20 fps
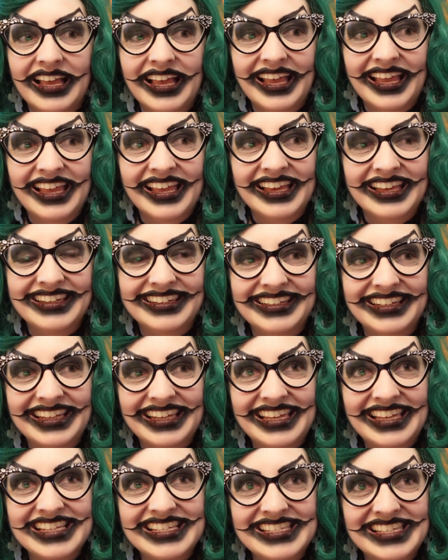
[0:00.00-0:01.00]
And
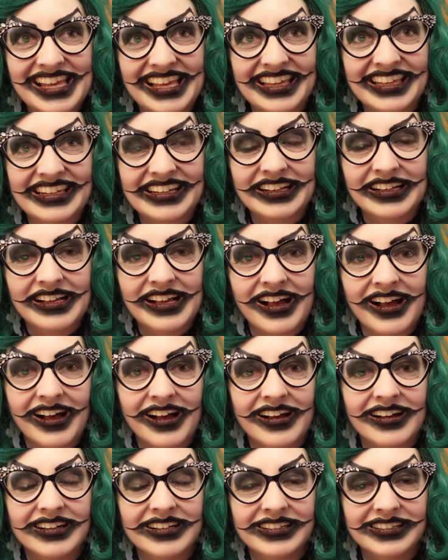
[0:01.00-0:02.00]
he said,
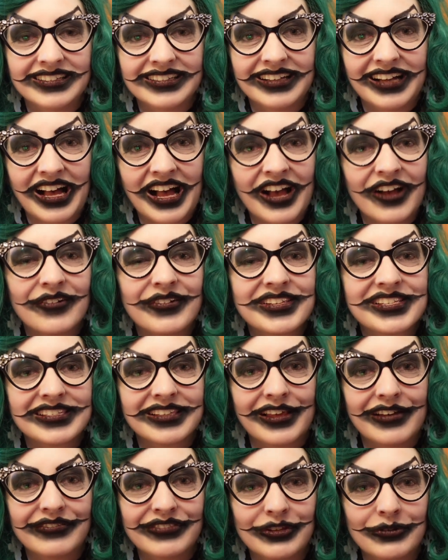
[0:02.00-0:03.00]
"Huh, I always
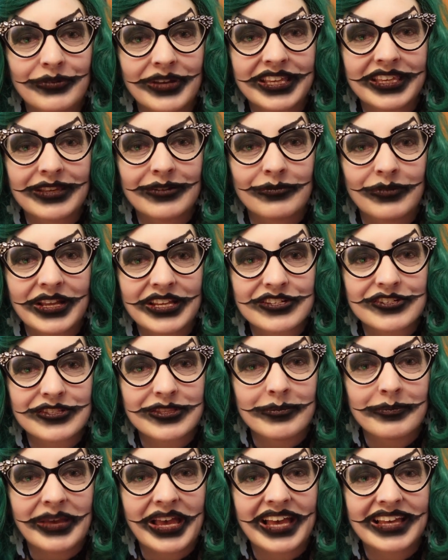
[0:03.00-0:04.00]
loved the Wicked Witch the
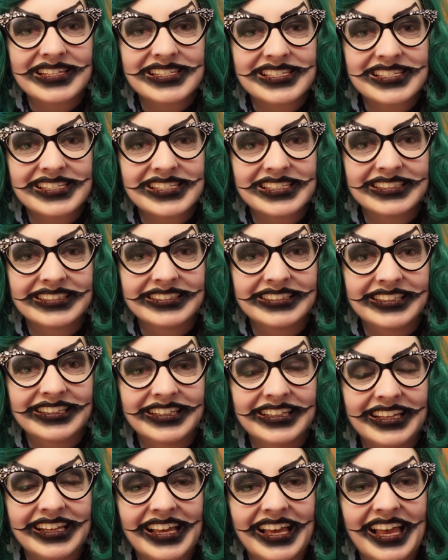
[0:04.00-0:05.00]
best."
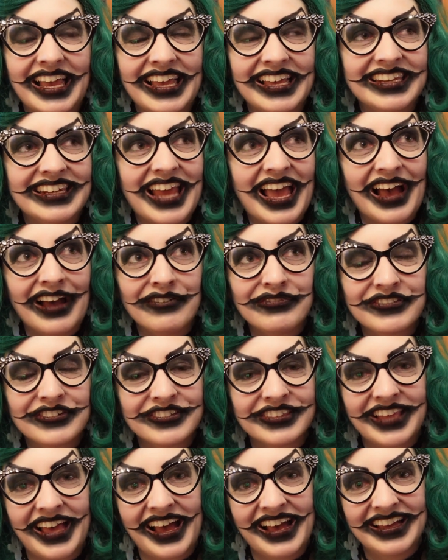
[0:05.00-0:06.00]
And after
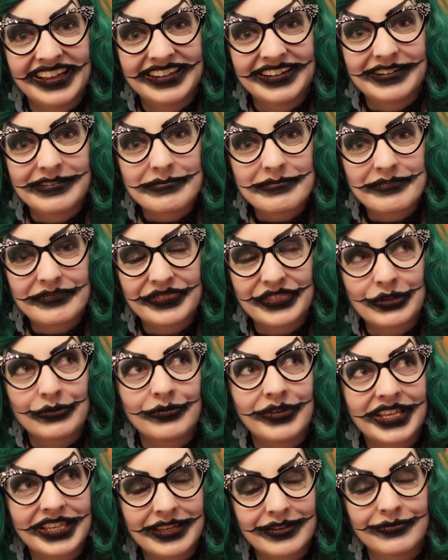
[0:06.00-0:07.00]
that, the
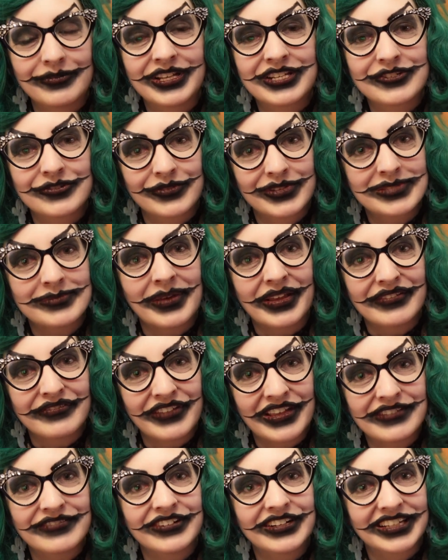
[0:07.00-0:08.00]
Wicked Witch was my
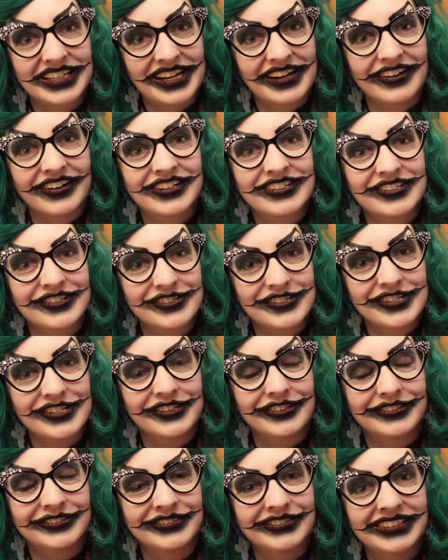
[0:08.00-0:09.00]
favorite character
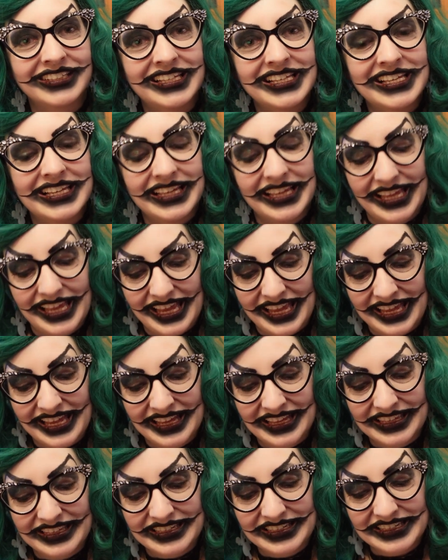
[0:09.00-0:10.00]
too.
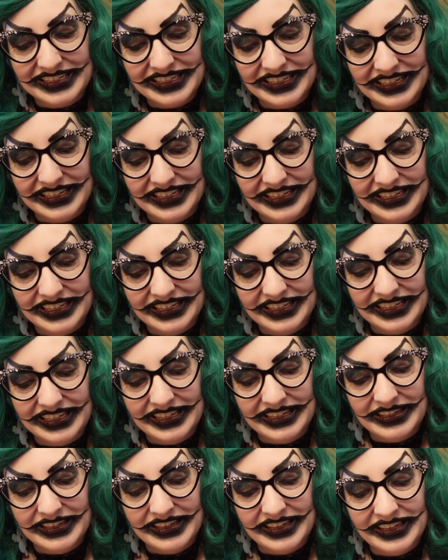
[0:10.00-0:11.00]
And
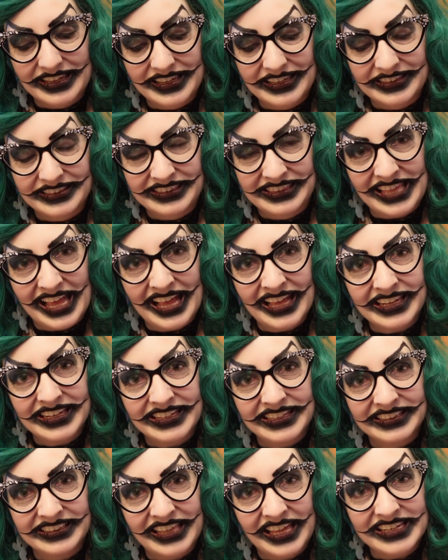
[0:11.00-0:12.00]
that
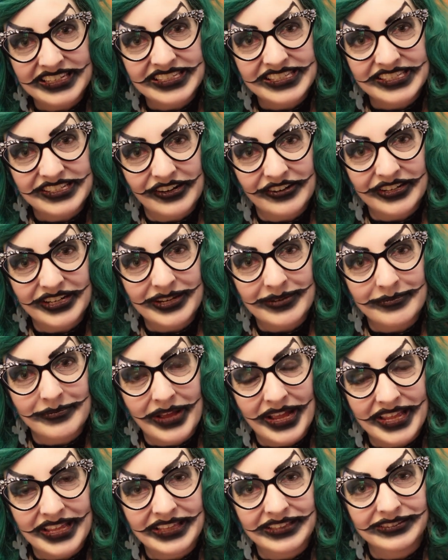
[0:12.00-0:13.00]
then started
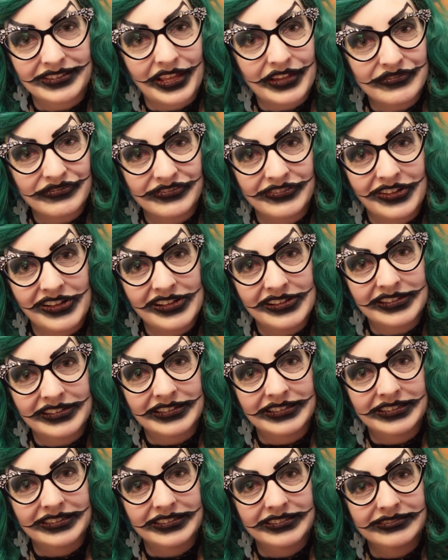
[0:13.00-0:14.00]
my
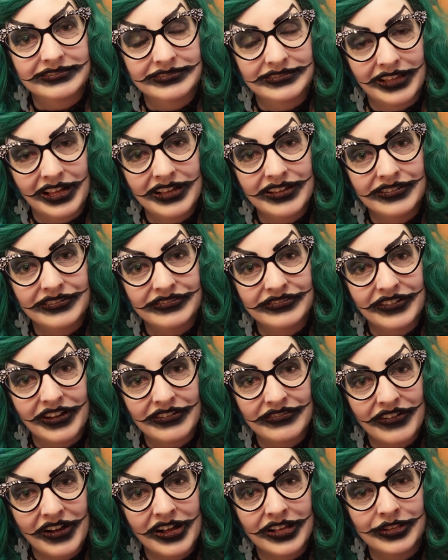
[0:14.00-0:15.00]
lifelong love
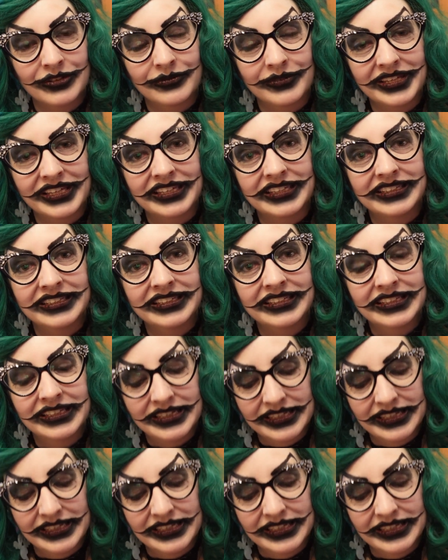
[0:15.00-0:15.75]
of Halloween.